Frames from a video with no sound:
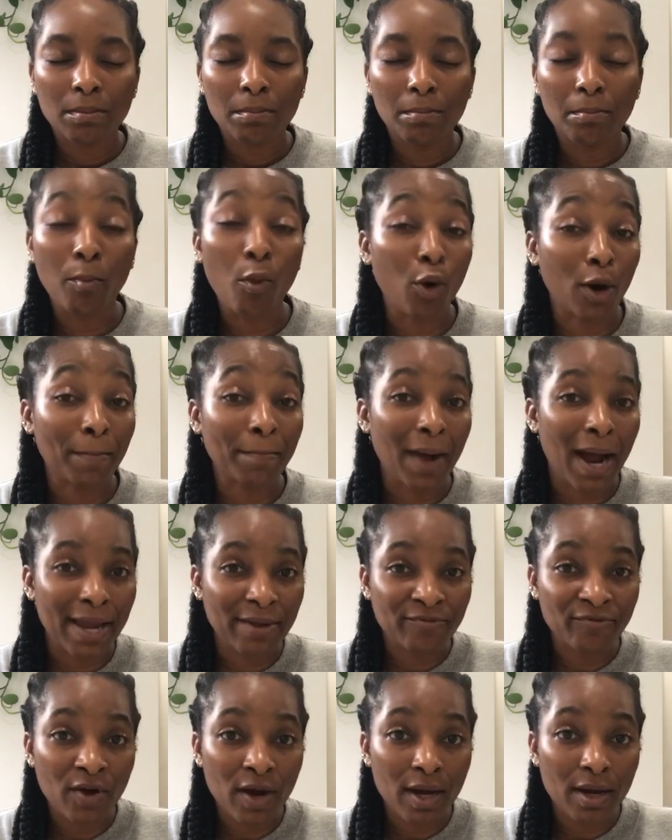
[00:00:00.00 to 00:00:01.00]
more
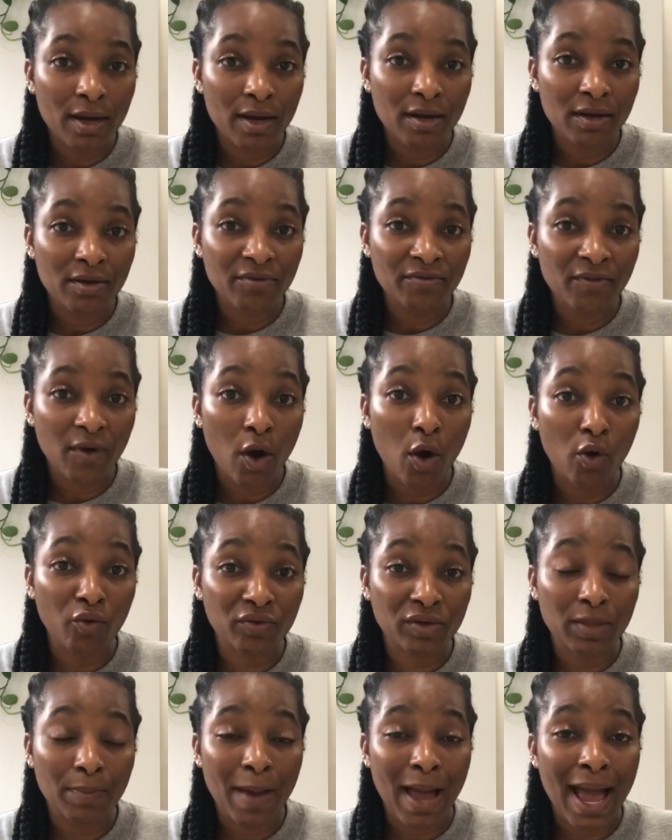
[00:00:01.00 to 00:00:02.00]
mindful of
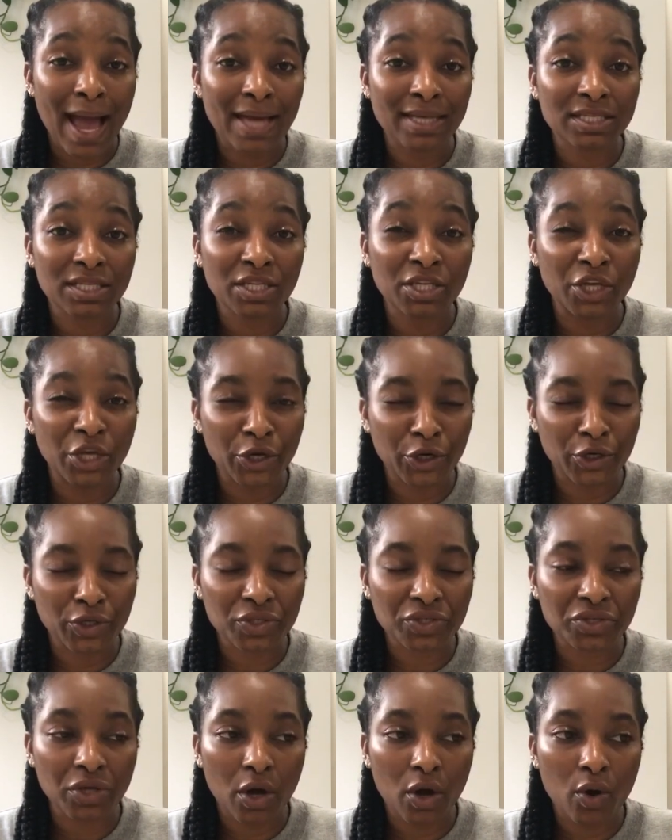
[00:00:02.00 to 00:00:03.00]
over the past year or
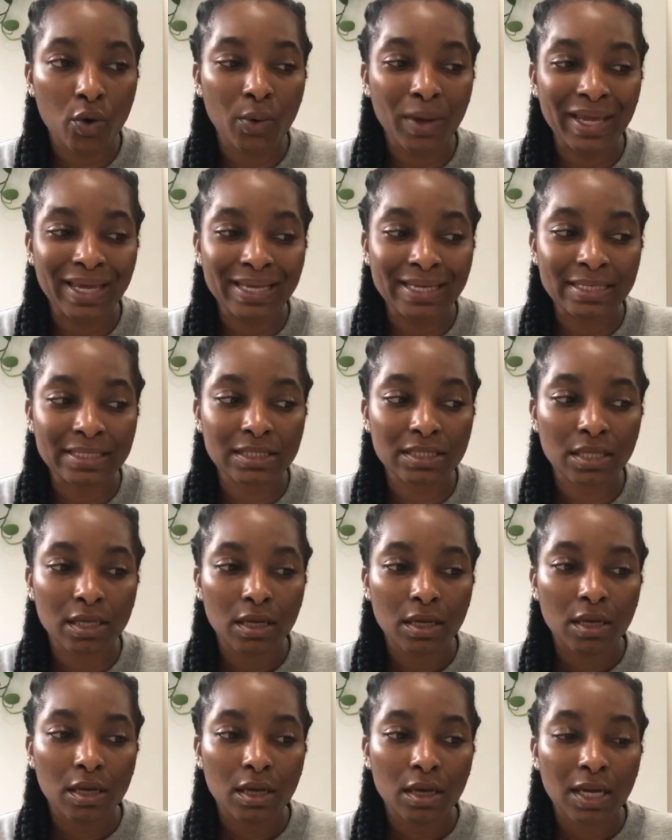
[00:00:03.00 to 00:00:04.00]
so, is
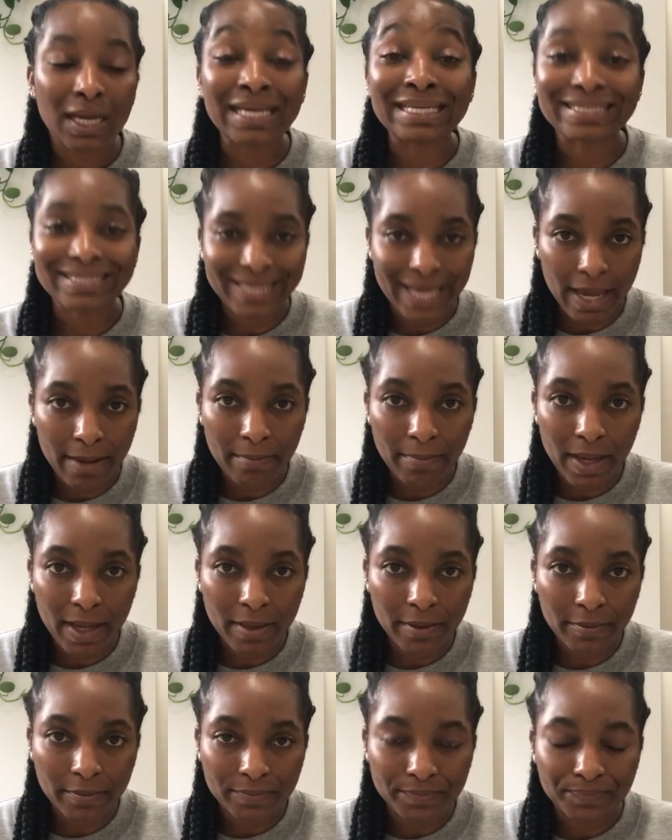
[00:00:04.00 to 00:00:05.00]

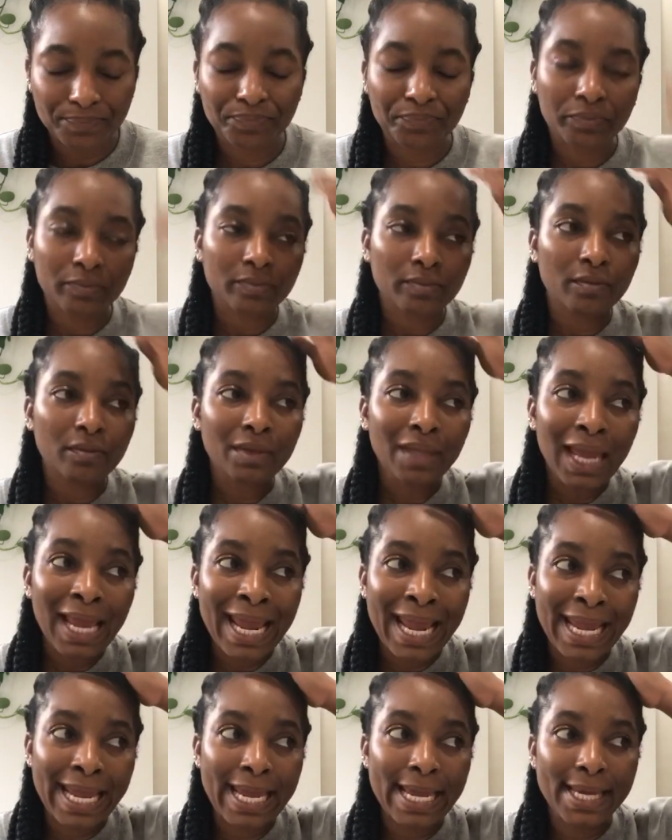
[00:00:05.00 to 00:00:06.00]
contentment
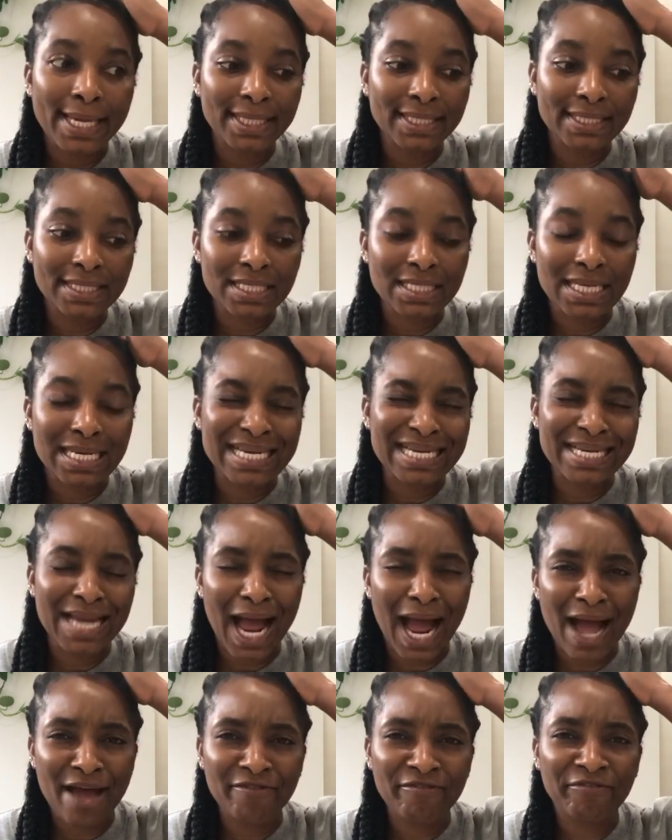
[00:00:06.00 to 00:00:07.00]
and
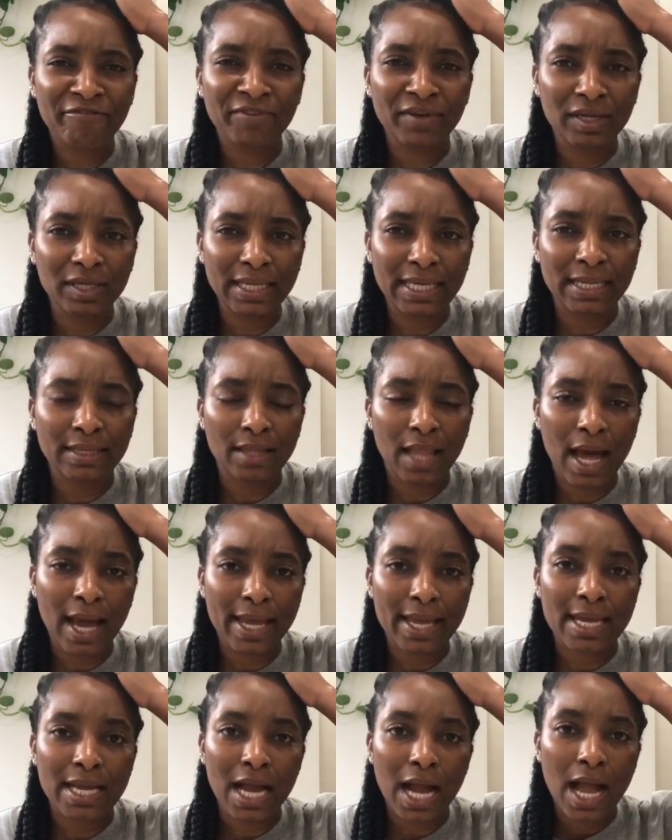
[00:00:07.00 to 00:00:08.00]
not feeling
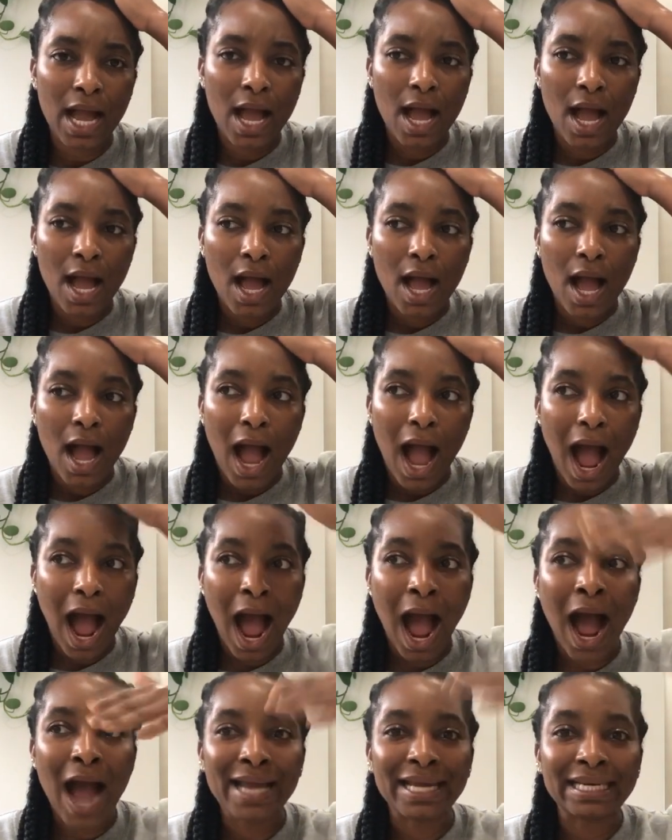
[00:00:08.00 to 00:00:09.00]
like
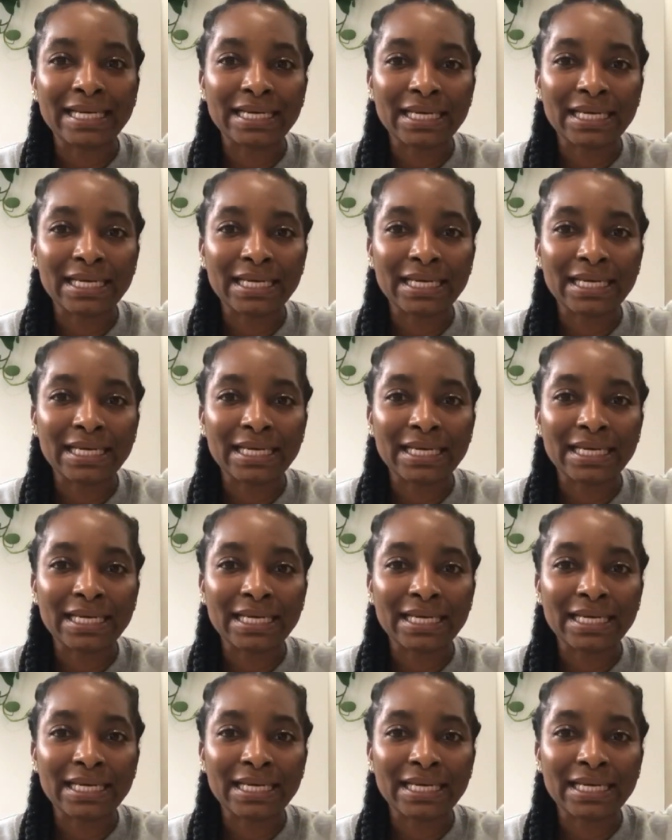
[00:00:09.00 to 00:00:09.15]
I